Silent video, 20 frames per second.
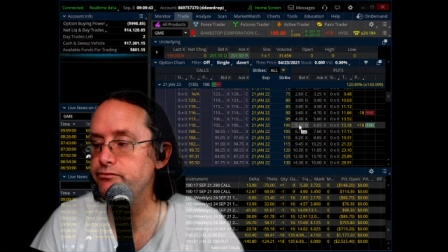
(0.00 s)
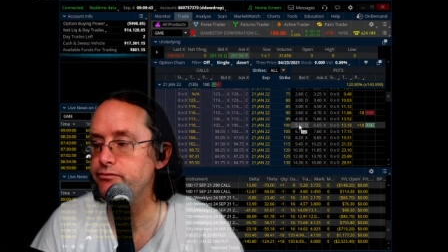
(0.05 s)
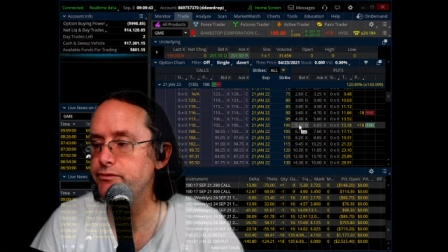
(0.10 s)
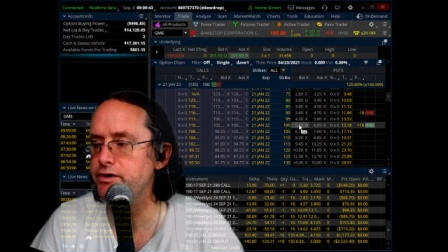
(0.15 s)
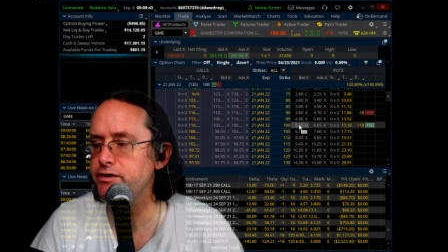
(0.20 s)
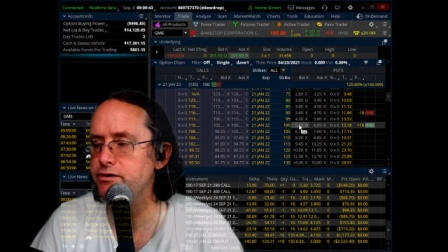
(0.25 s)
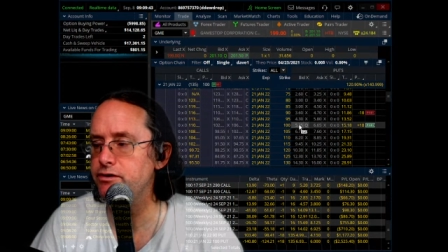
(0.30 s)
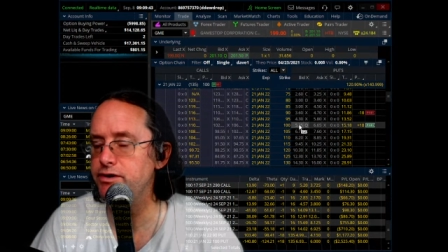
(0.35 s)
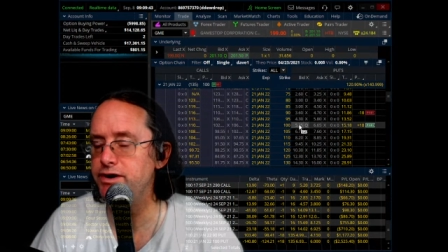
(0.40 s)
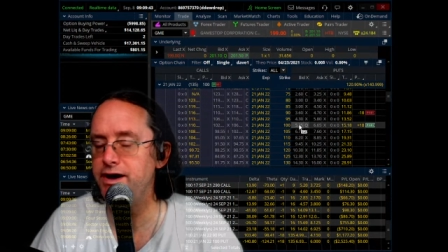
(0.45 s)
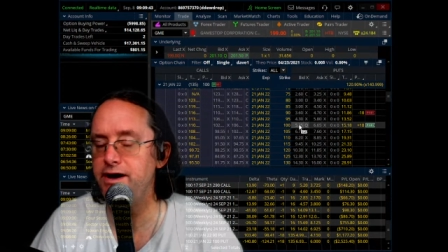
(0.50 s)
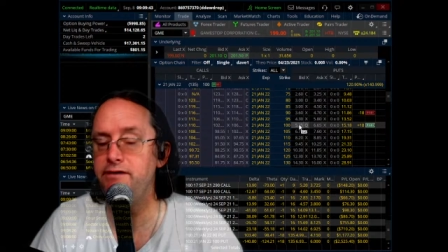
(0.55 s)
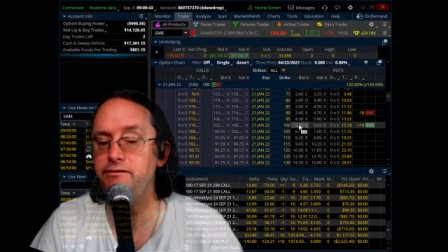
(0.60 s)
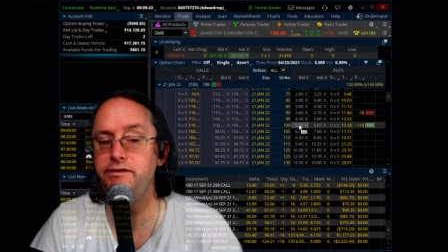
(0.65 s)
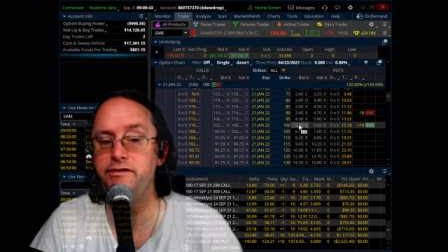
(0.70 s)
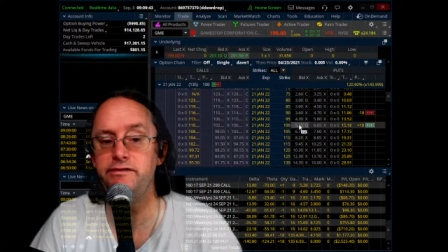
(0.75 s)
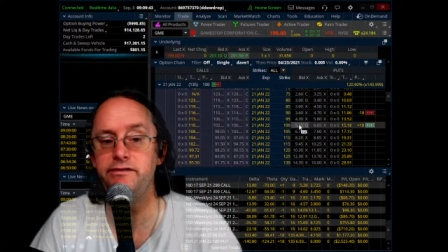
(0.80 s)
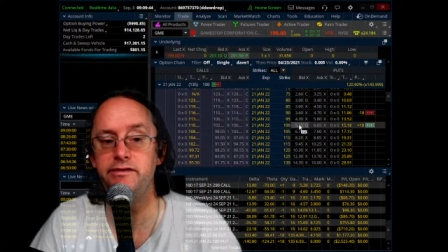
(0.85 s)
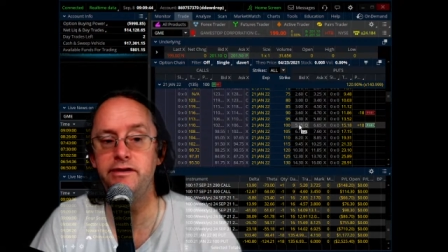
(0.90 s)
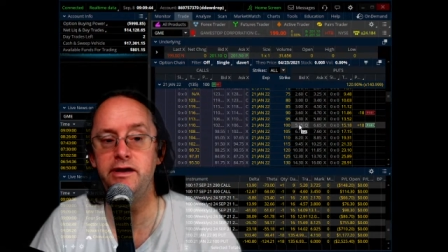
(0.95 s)
You have
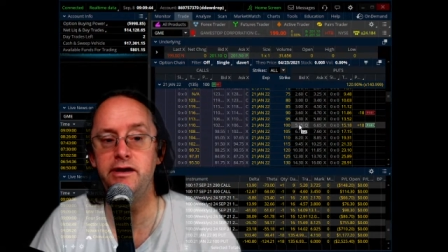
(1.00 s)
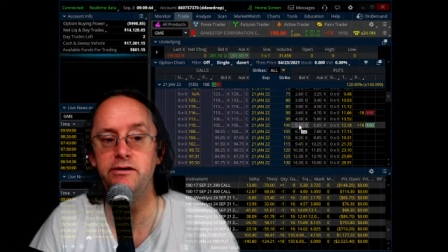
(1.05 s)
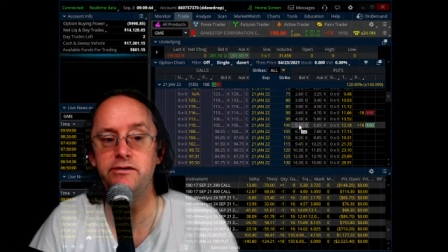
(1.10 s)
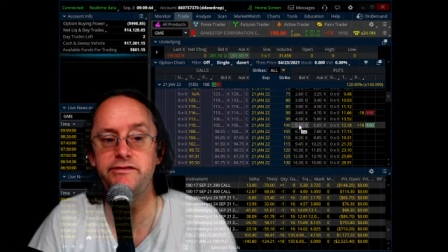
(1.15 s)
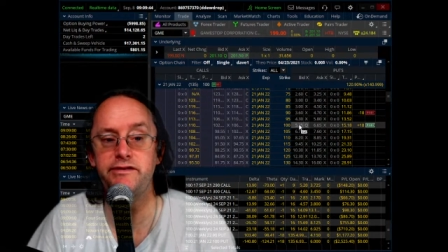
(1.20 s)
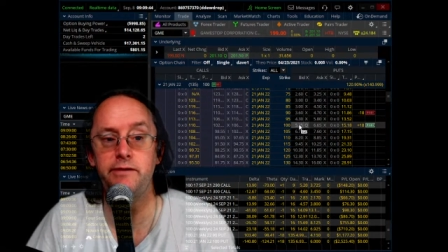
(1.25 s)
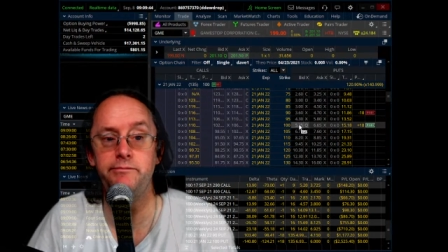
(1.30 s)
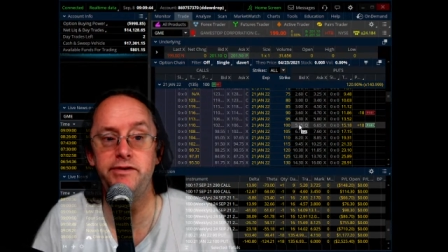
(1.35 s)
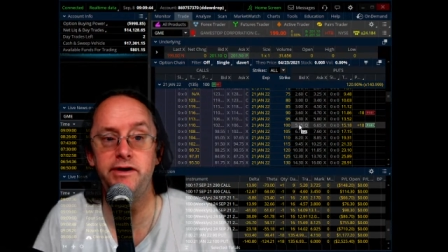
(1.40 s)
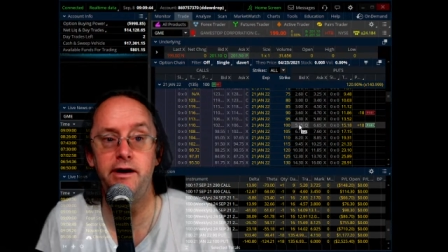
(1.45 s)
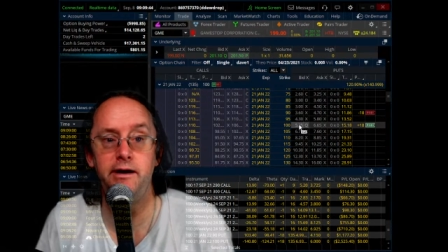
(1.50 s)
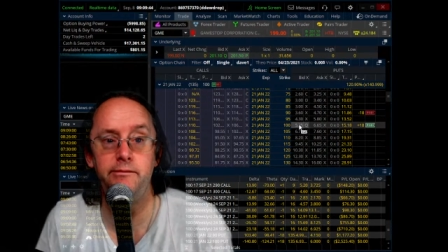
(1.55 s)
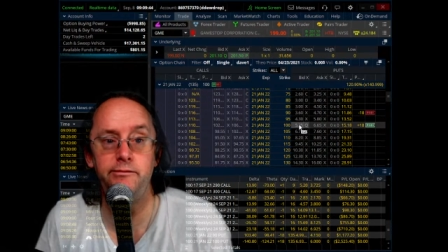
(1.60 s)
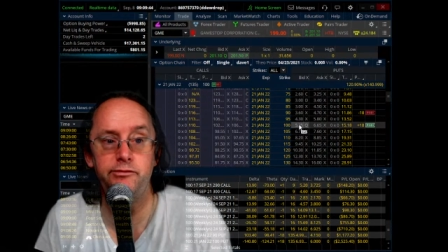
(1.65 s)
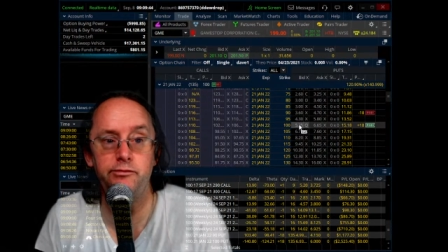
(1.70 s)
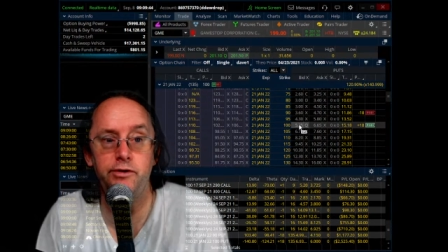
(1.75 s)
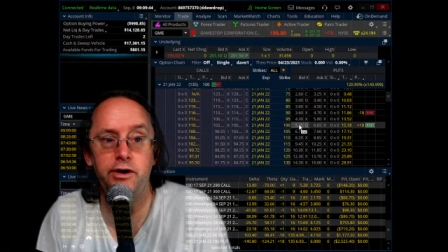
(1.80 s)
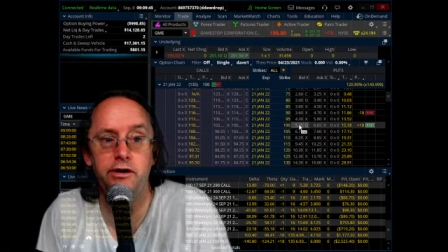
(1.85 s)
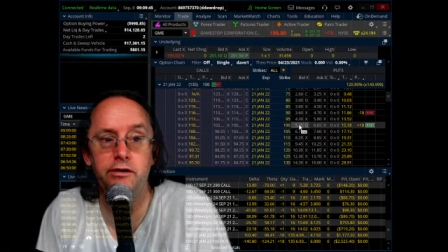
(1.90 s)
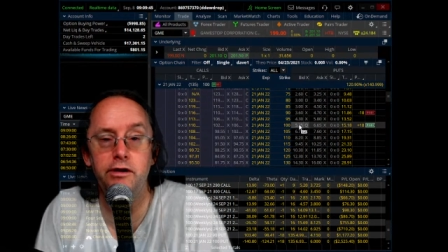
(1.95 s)
this thing
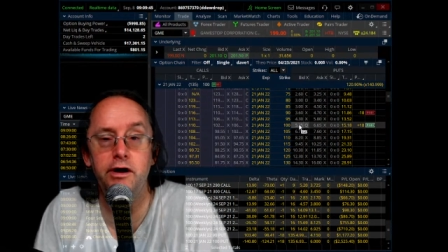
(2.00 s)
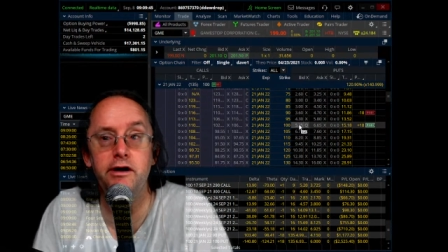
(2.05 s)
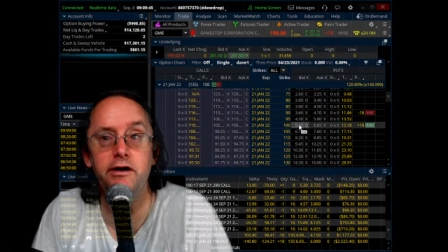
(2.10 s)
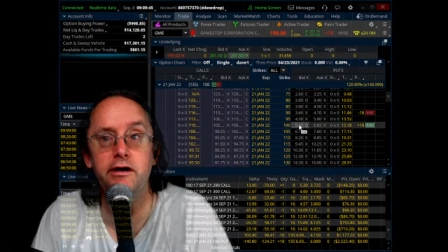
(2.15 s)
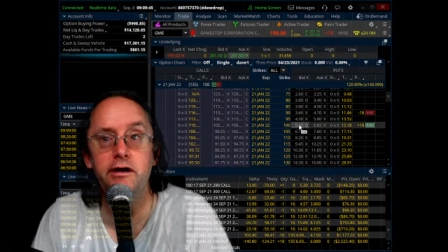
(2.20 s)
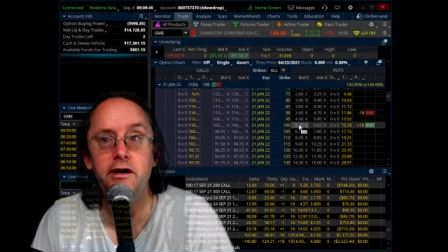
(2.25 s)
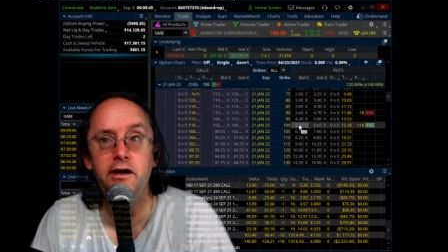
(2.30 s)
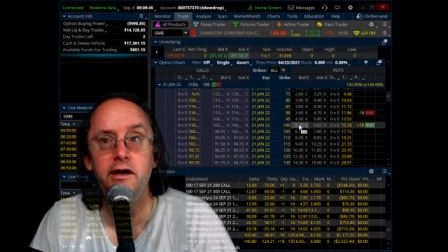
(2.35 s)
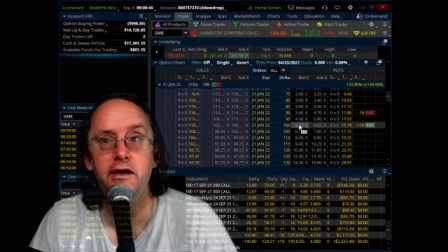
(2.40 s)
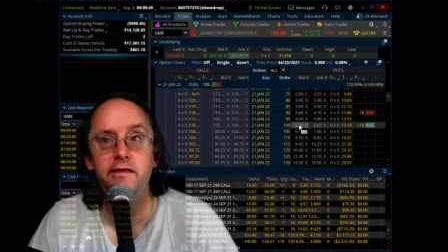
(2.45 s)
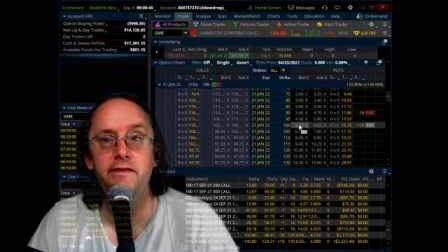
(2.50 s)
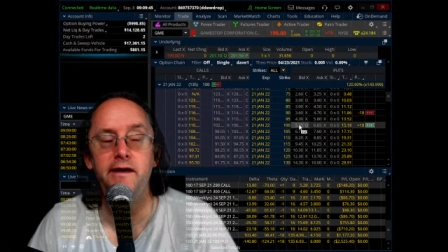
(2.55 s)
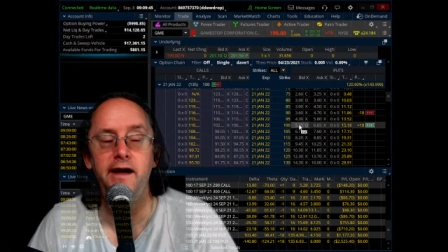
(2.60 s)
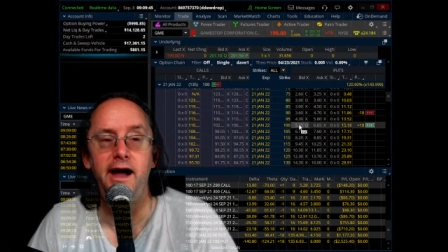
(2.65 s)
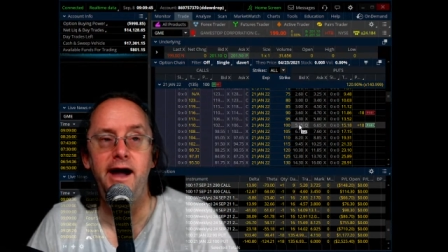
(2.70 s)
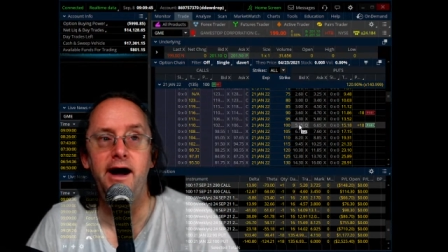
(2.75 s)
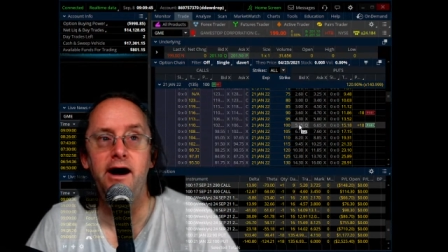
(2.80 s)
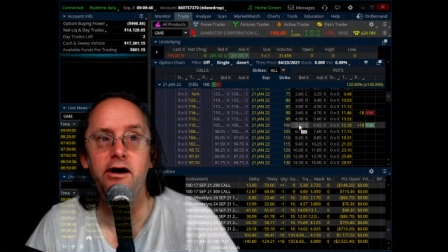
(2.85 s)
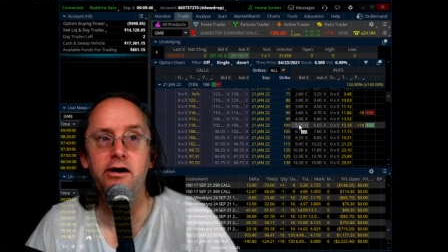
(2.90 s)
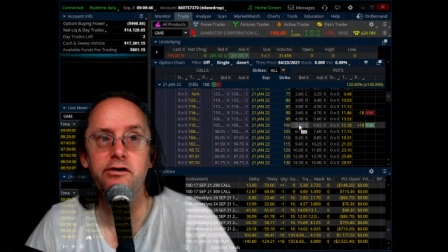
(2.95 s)
sometimes where like the
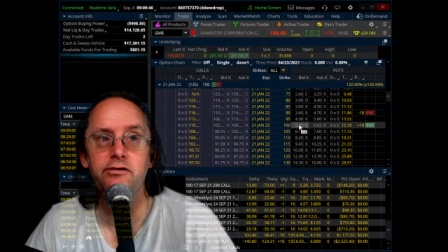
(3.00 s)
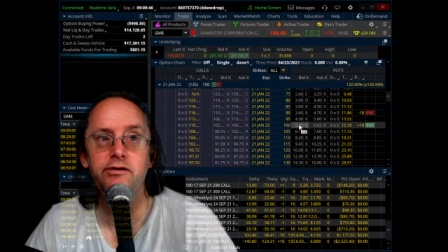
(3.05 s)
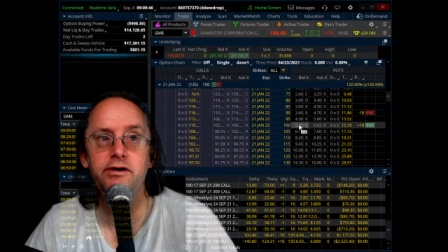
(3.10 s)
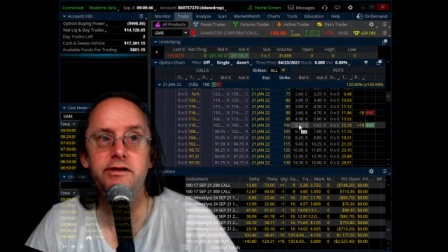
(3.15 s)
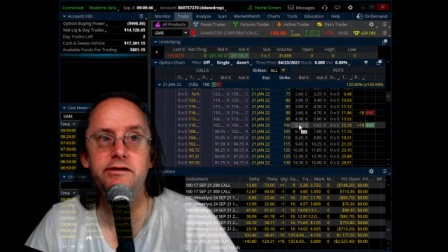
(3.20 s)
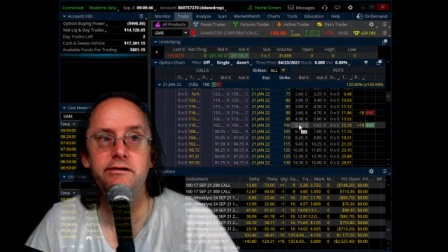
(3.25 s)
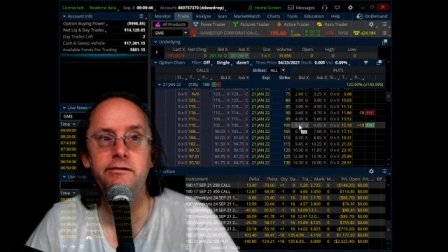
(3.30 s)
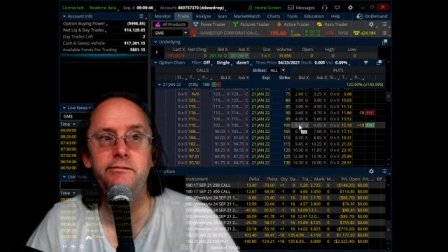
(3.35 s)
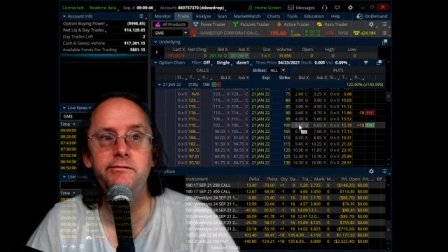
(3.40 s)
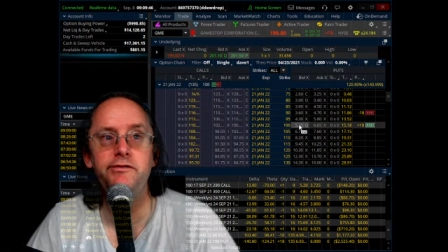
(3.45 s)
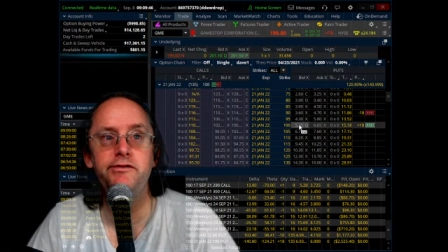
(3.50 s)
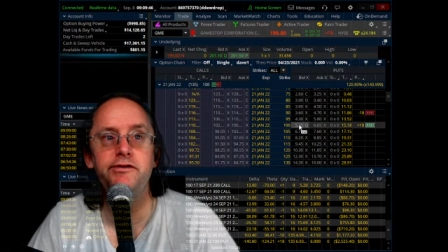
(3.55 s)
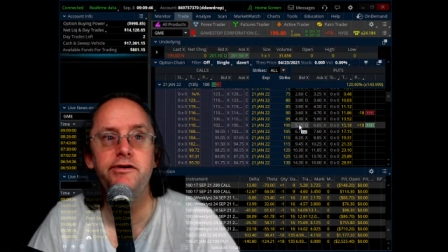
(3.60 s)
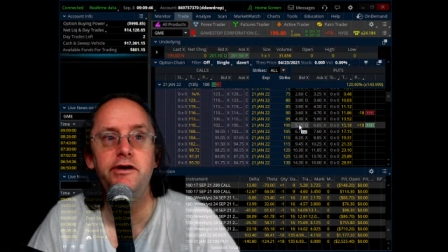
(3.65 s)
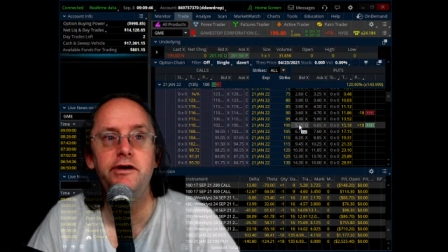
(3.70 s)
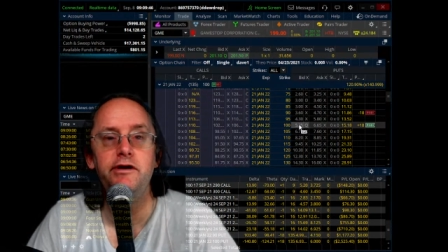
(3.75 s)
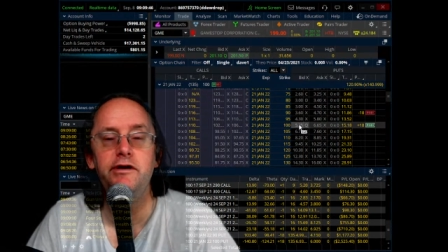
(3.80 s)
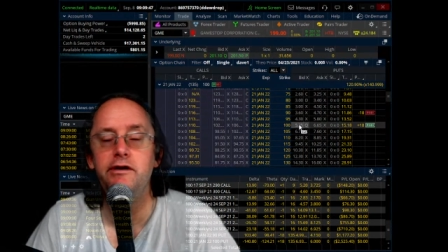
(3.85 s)
algorithms